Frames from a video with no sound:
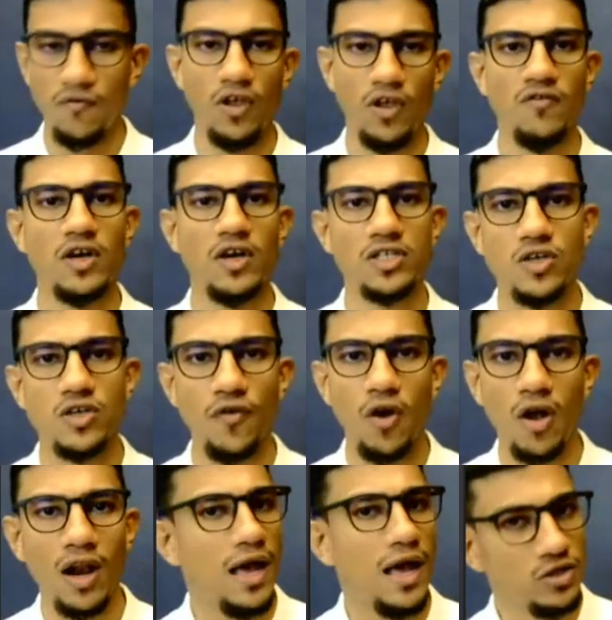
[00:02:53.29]
We'll first of
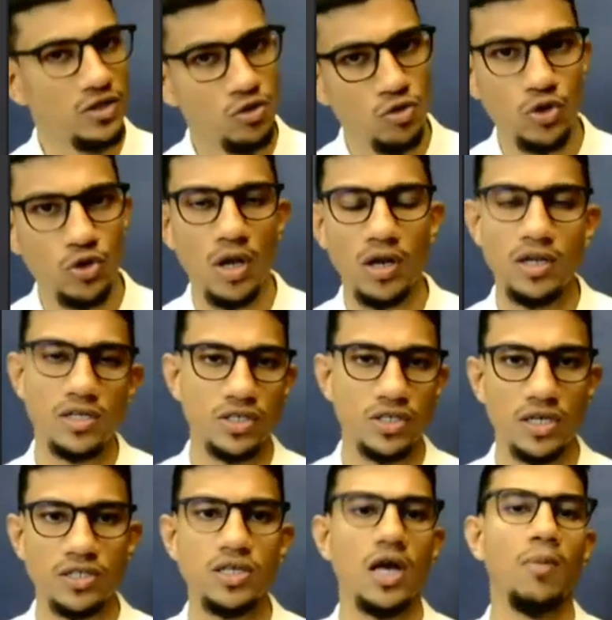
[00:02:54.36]
all, as usual,
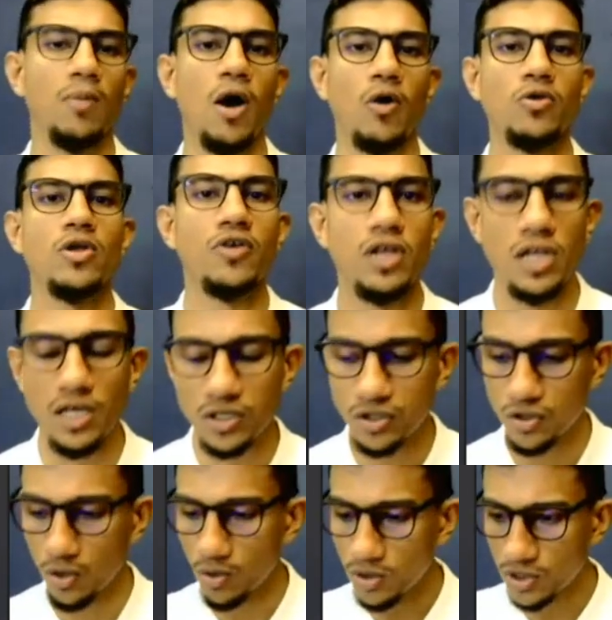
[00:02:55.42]
discuss about the
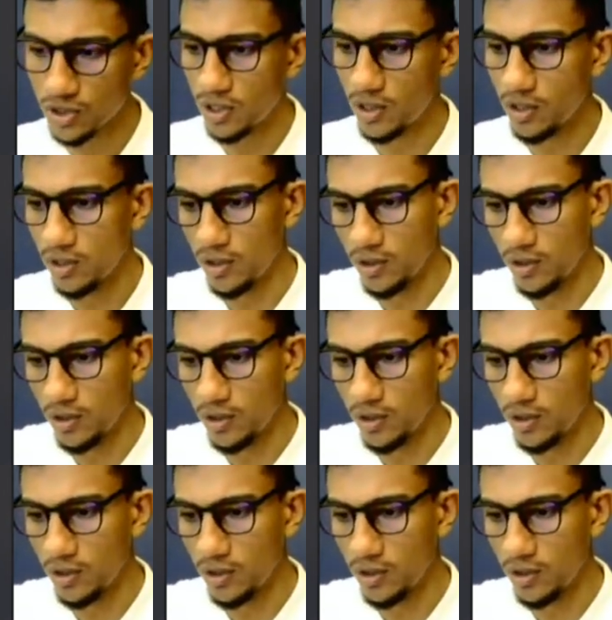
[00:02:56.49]
release notes.